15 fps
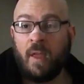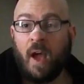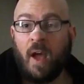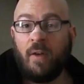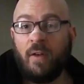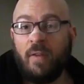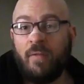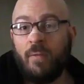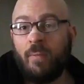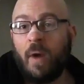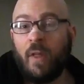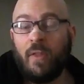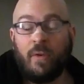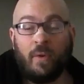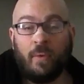I don't even
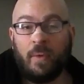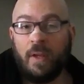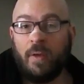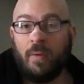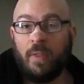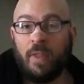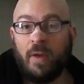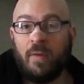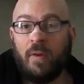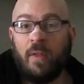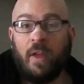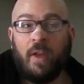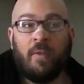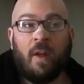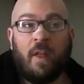bother to read what they wrote.
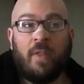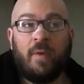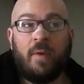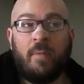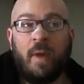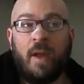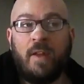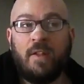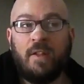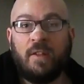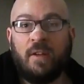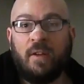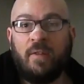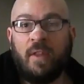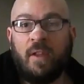They can write three pages,
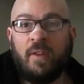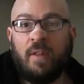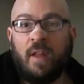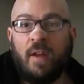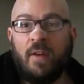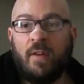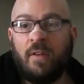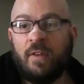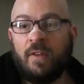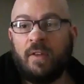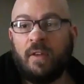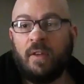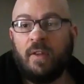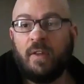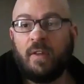and if they say, don't
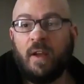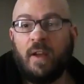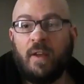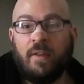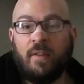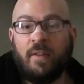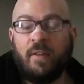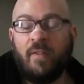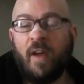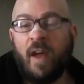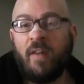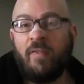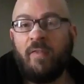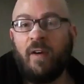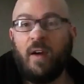listen to this guy because he's a
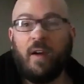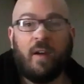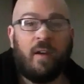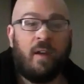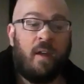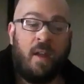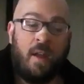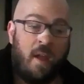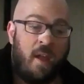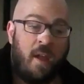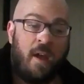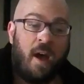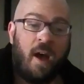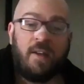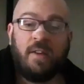fat fuck,
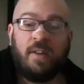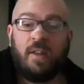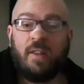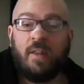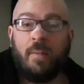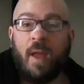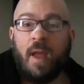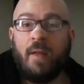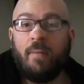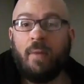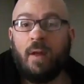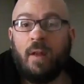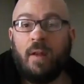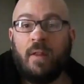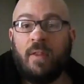I just hit the ban
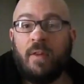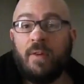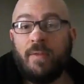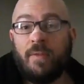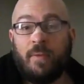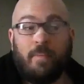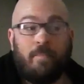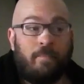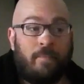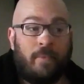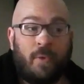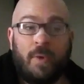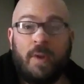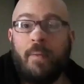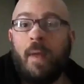button, and their th-
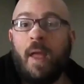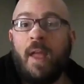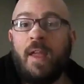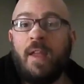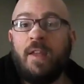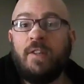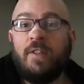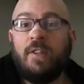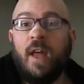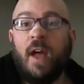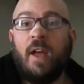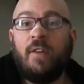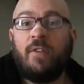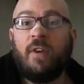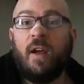three-page
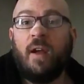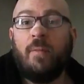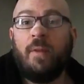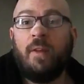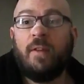diatribe